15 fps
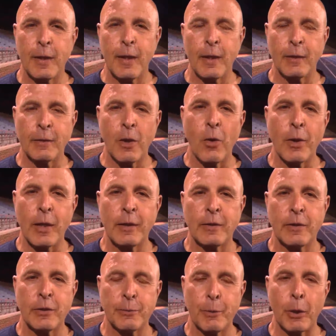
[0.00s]
uh, going
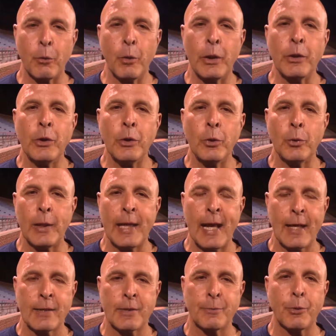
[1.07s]
into the spring, we knew we
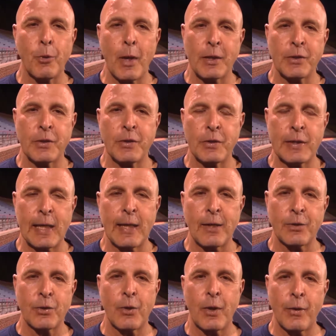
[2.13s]
had some questions to
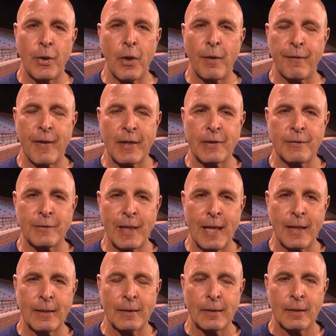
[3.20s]
answer on the offensive
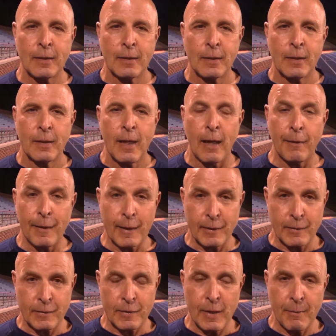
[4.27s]
line. I think
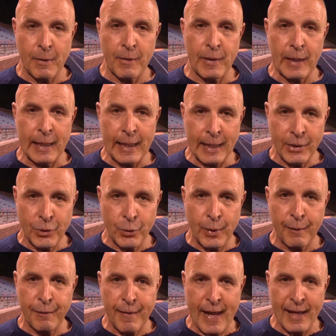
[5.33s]
some of the
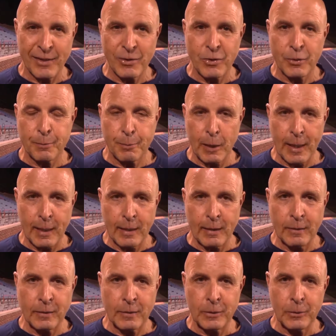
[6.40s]
injury factors played
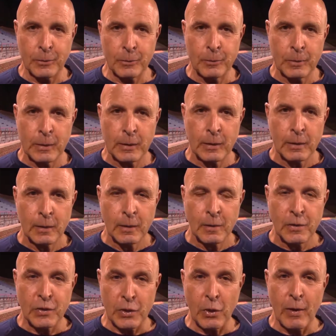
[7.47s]
into
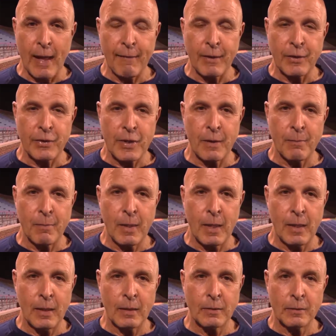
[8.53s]
still having some
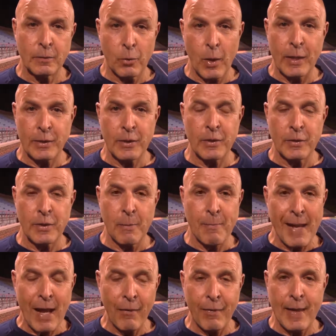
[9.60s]
uh, questions
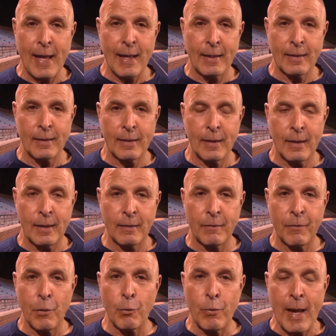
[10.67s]
about that. Uh,
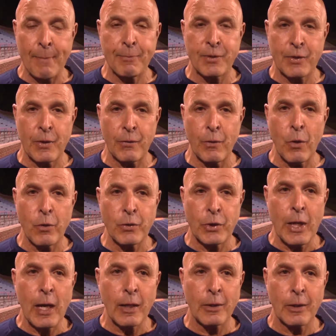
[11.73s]
the reps that those
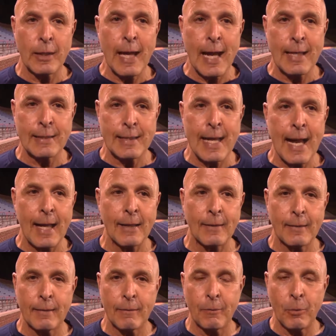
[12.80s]
younger guys got
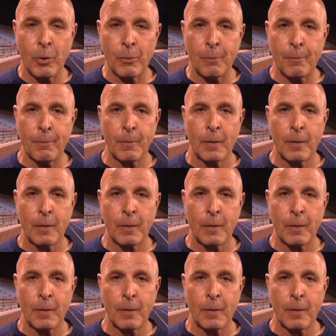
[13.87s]
were